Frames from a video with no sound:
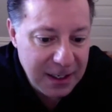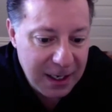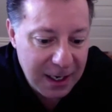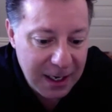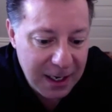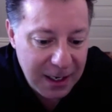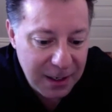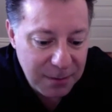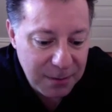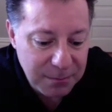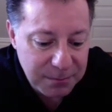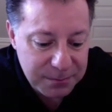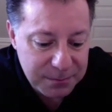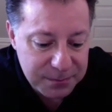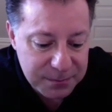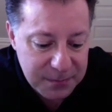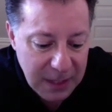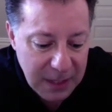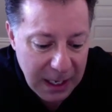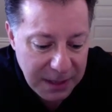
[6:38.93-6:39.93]

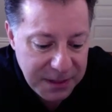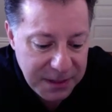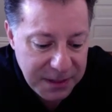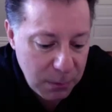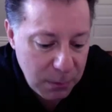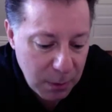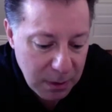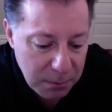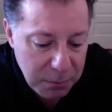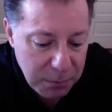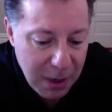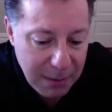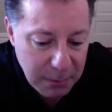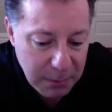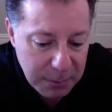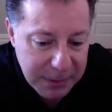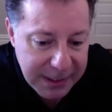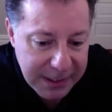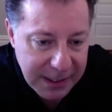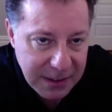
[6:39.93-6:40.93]
I think what will
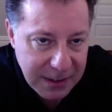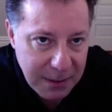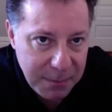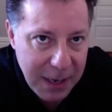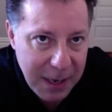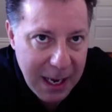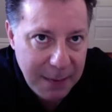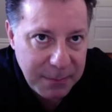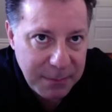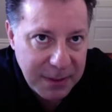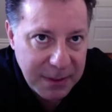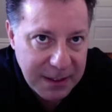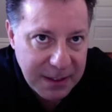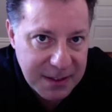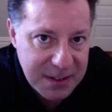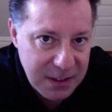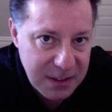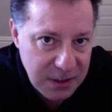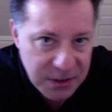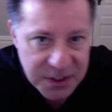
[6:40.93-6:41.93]
probably end up happening
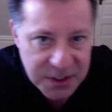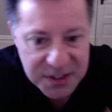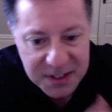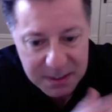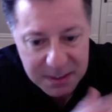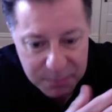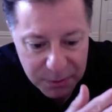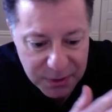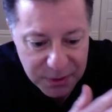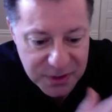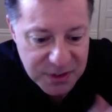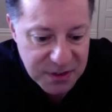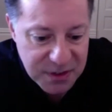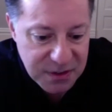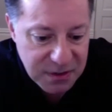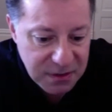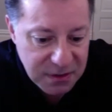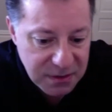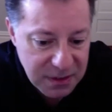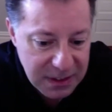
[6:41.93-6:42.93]
is it'll just get
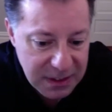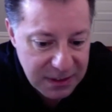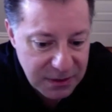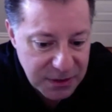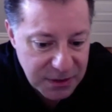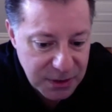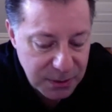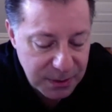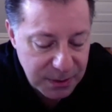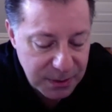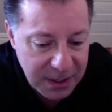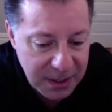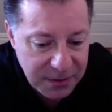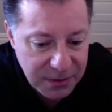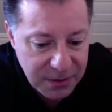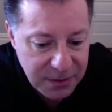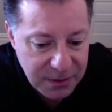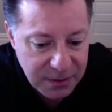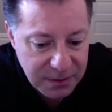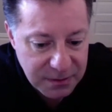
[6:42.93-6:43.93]
pushed either to
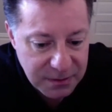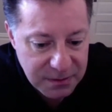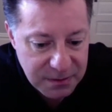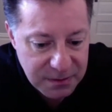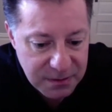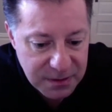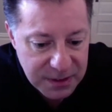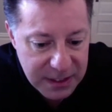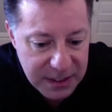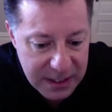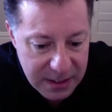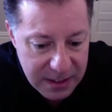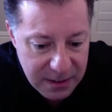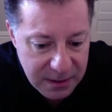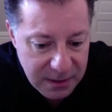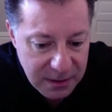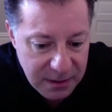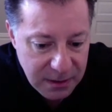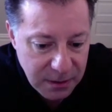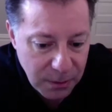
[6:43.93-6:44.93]
another
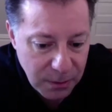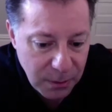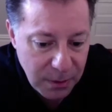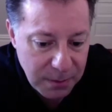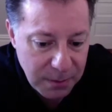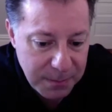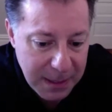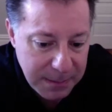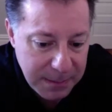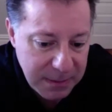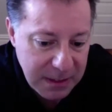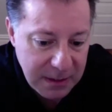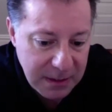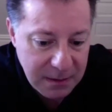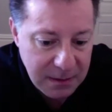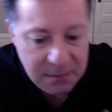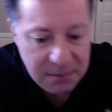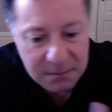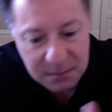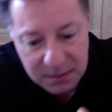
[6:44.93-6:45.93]
year or
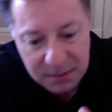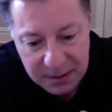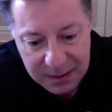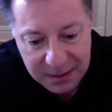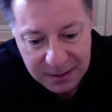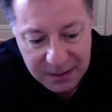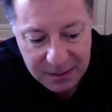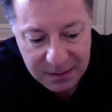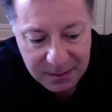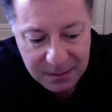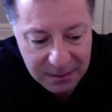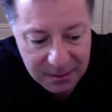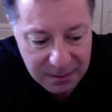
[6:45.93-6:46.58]
maybe in